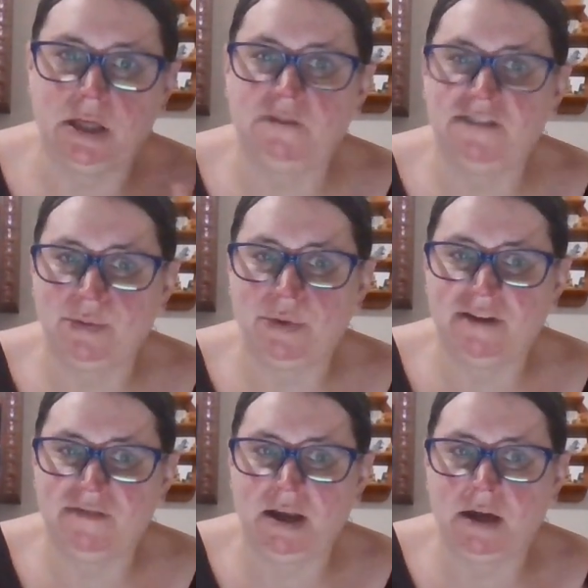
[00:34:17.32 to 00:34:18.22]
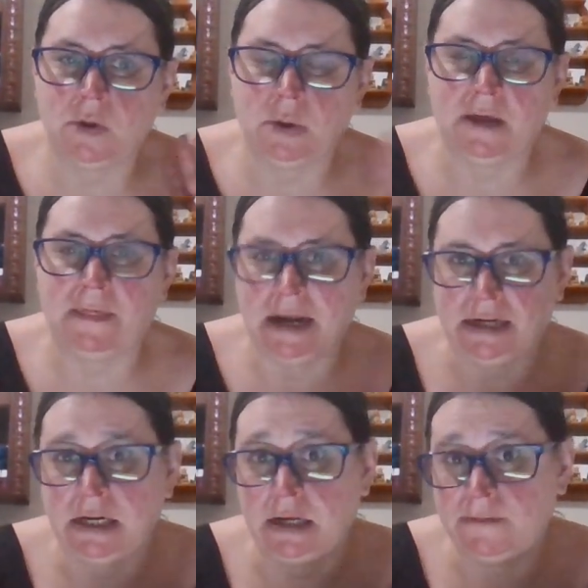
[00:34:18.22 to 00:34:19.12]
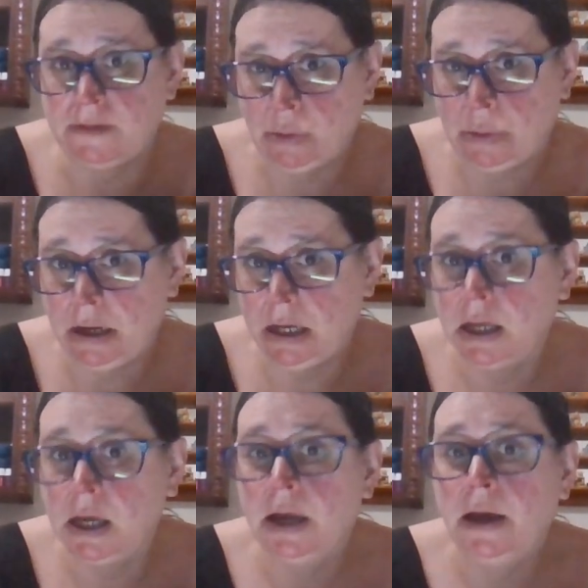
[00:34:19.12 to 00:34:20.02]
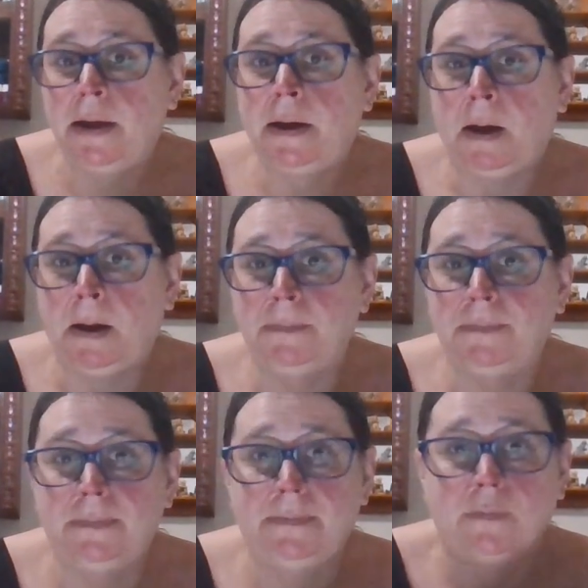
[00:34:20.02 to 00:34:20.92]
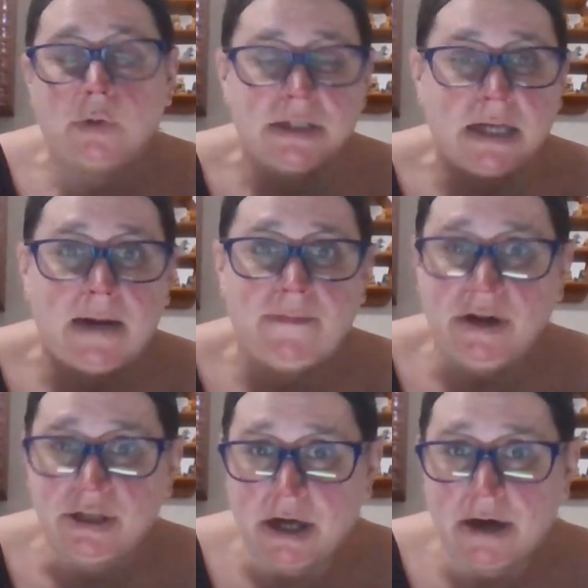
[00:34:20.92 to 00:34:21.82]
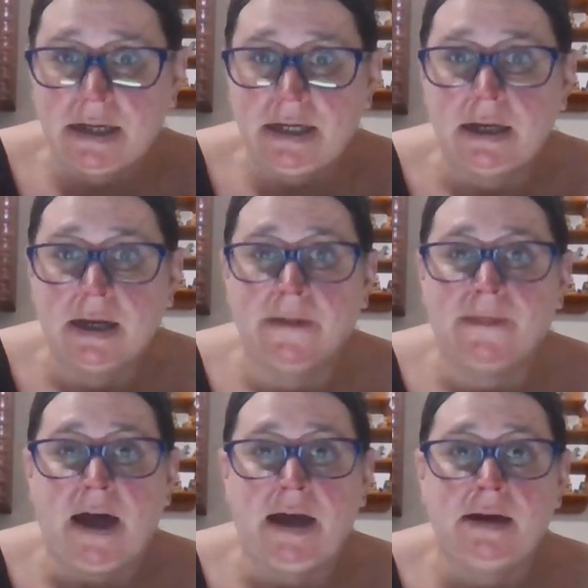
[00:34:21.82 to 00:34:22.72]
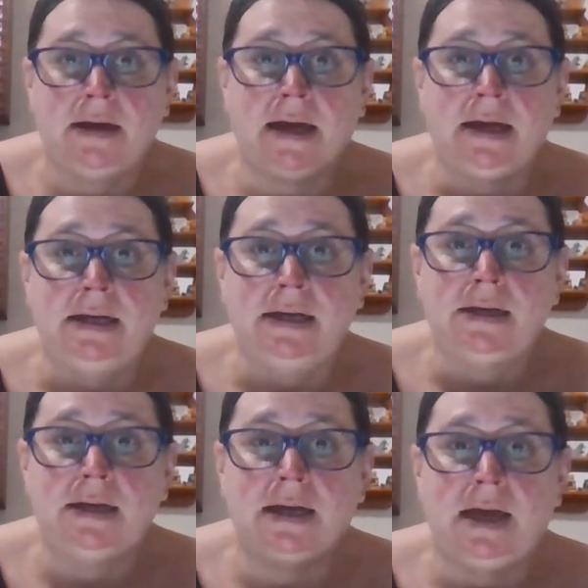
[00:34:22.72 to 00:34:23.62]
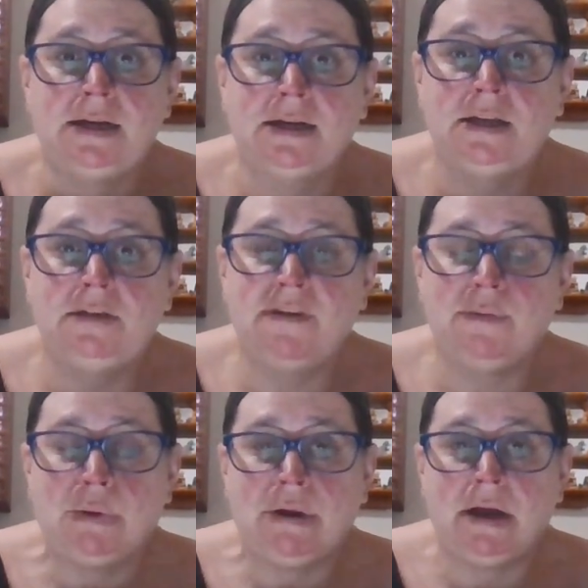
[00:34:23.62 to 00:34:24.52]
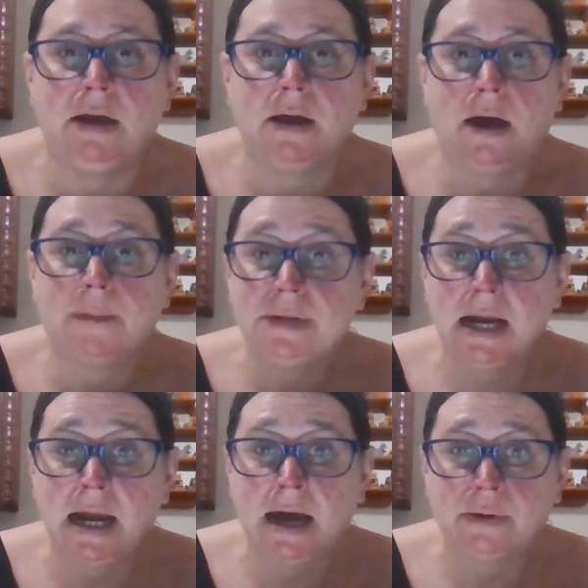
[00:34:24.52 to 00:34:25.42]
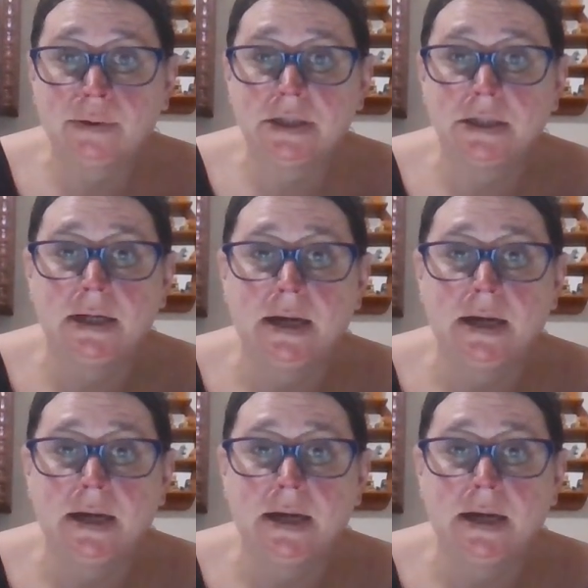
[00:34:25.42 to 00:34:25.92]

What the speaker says: the February video, and that I did in February. Once again, I'm very sorry that I didn't get the February update out.